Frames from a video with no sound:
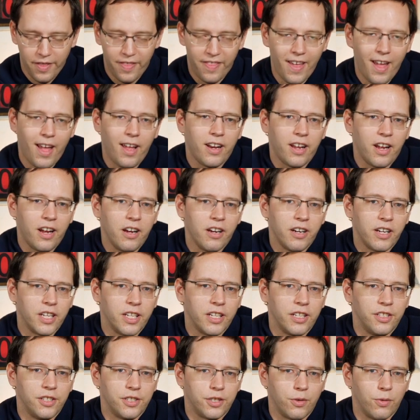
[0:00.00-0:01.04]
That
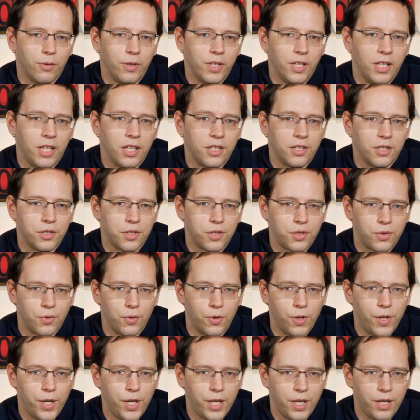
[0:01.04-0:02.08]
area is going to get
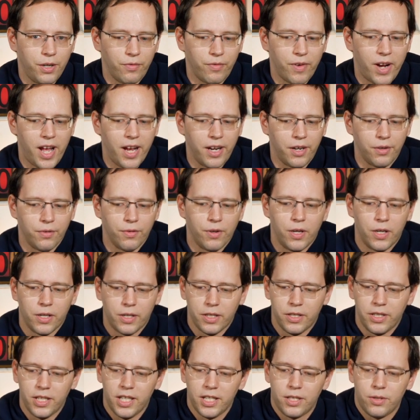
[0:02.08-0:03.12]
destroyed in
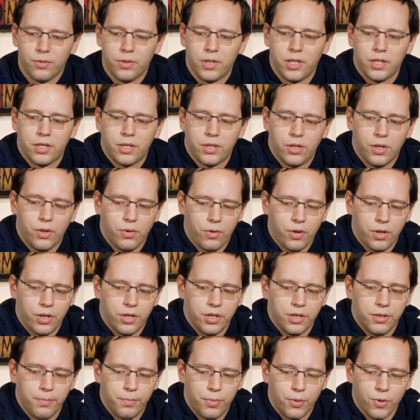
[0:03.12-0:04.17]
Ragnarok, and that's what this token
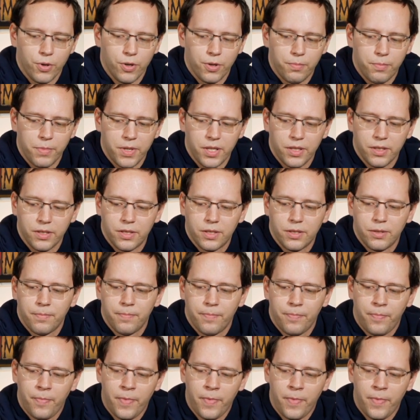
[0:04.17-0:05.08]
on the board means.